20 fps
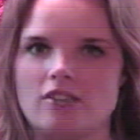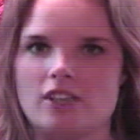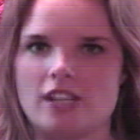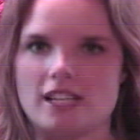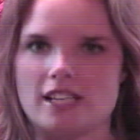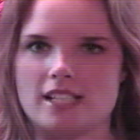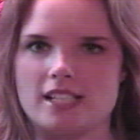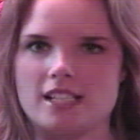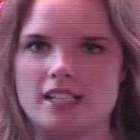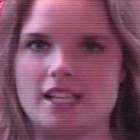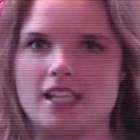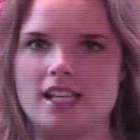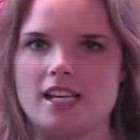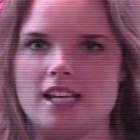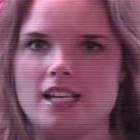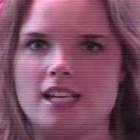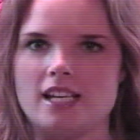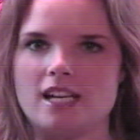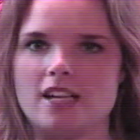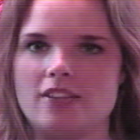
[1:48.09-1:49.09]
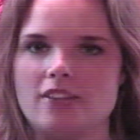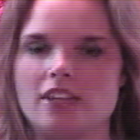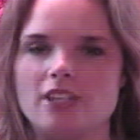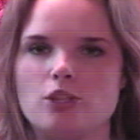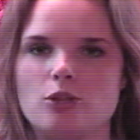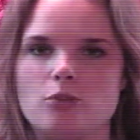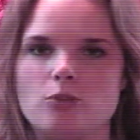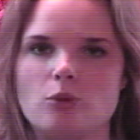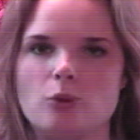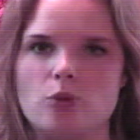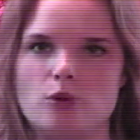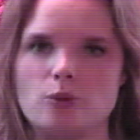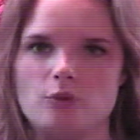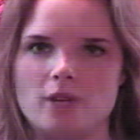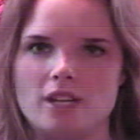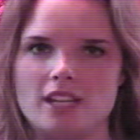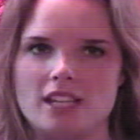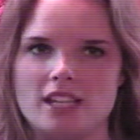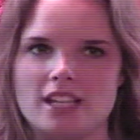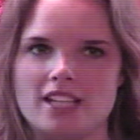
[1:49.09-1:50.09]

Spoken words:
like I said, a thing you're born with,